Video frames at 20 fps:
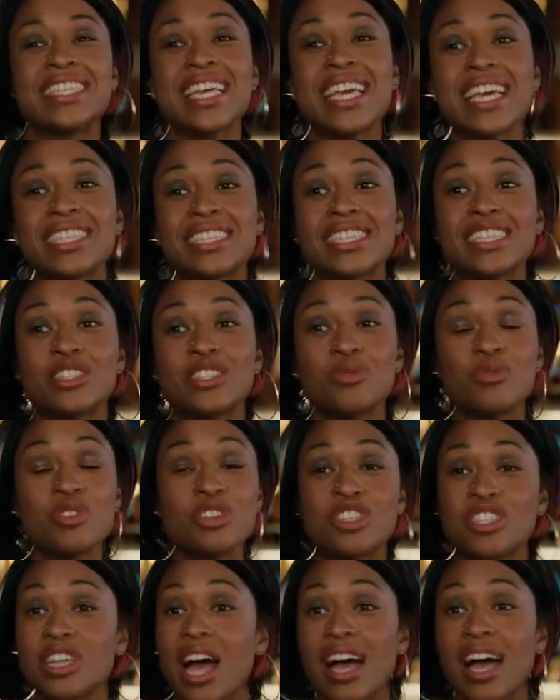dance, let's do a
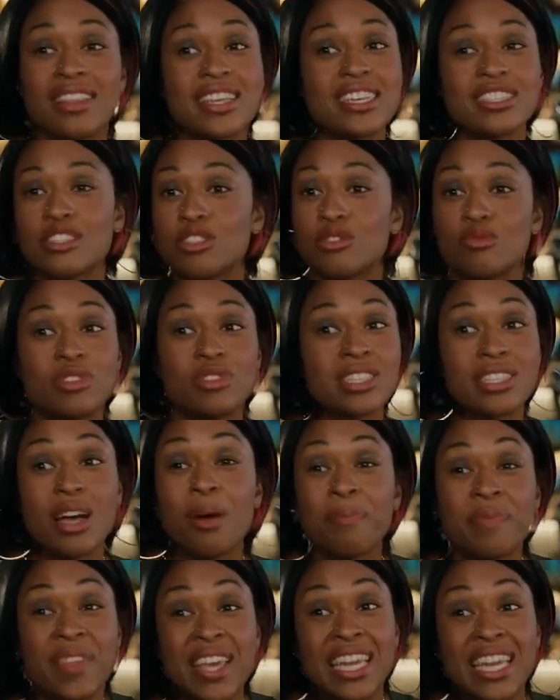shot, let's do
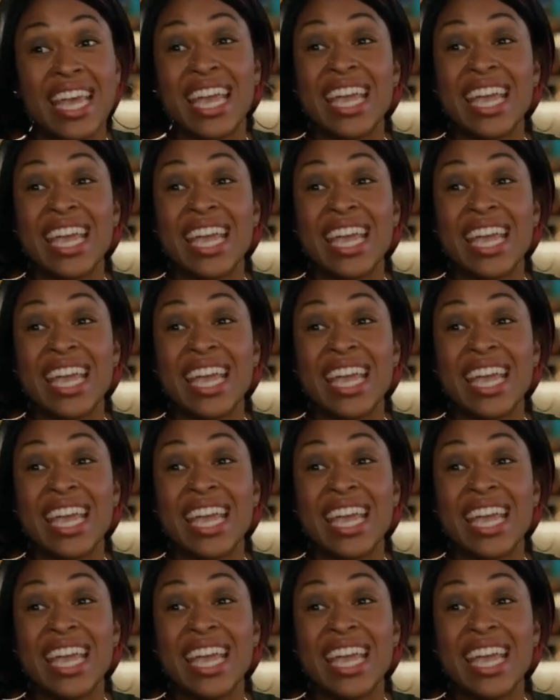something,